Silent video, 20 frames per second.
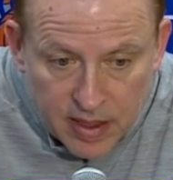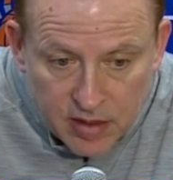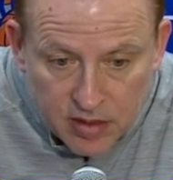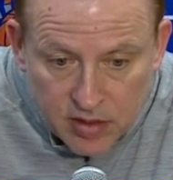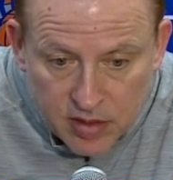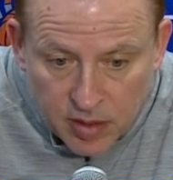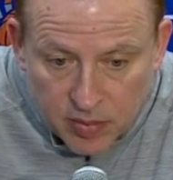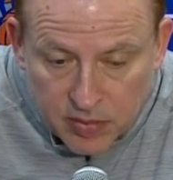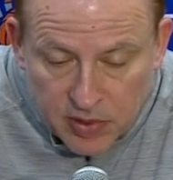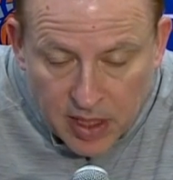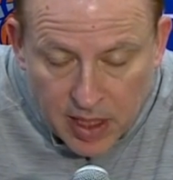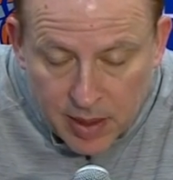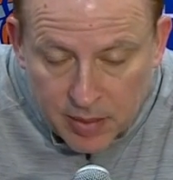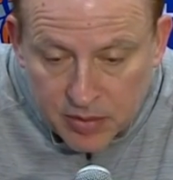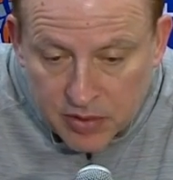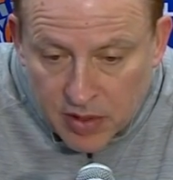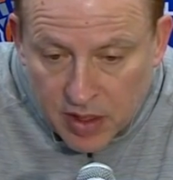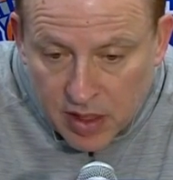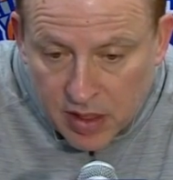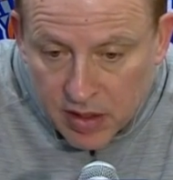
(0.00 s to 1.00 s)

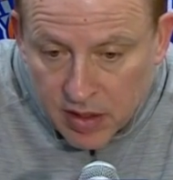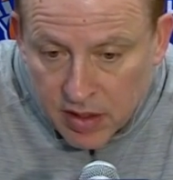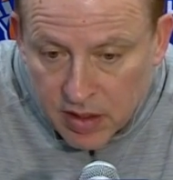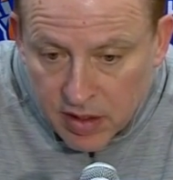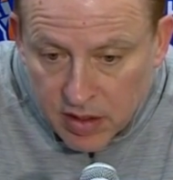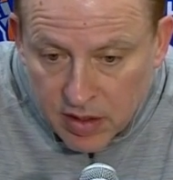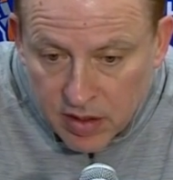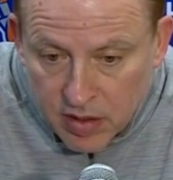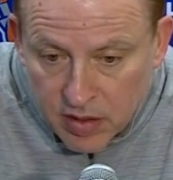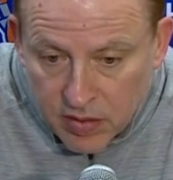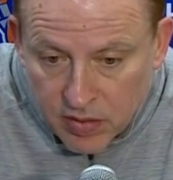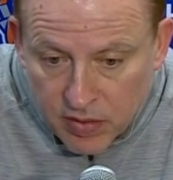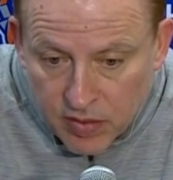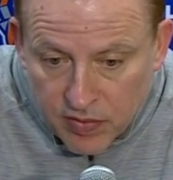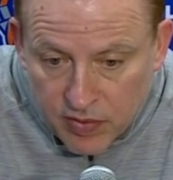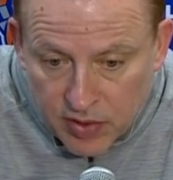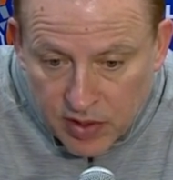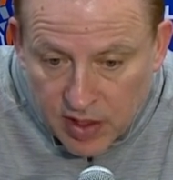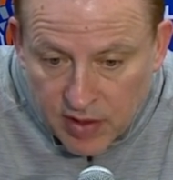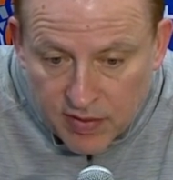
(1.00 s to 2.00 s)
sometimes eh, you know
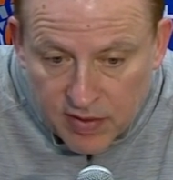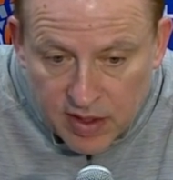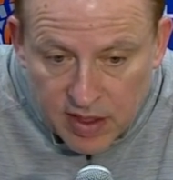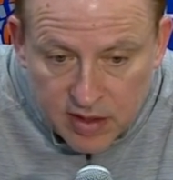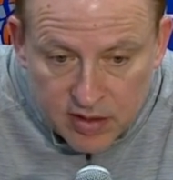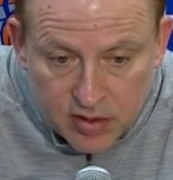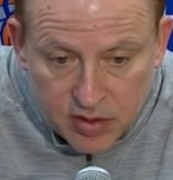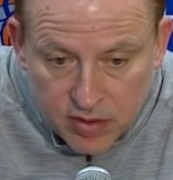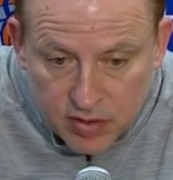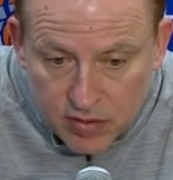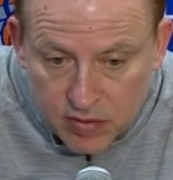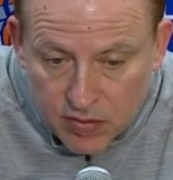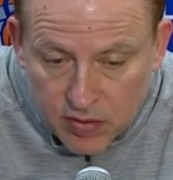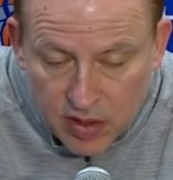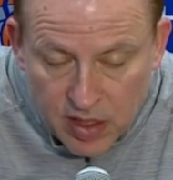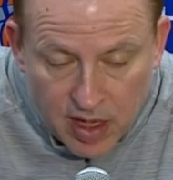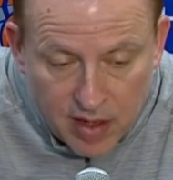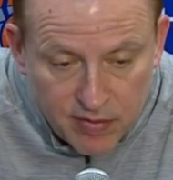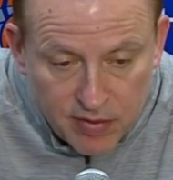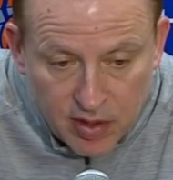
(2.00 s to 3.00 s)
if you give in to
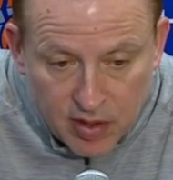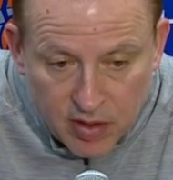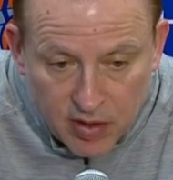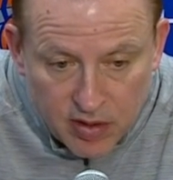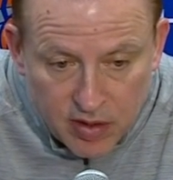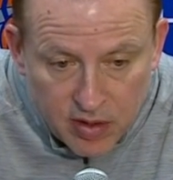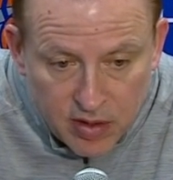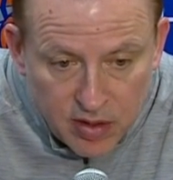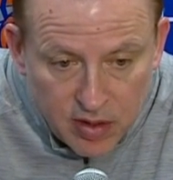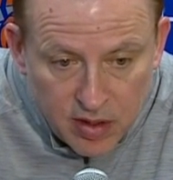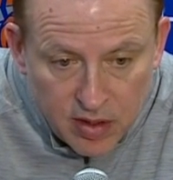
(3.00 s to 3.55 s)
whatever